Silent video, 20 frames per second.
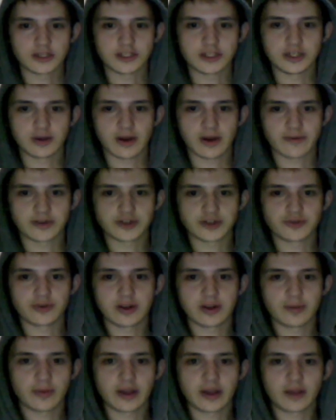Do you have a
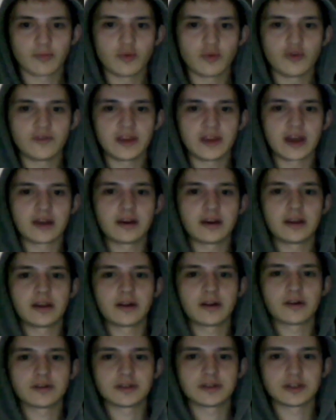dream like movie
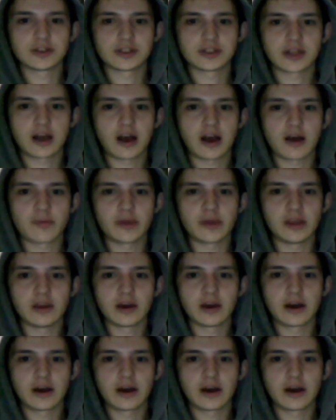editing, or is it just a hobby?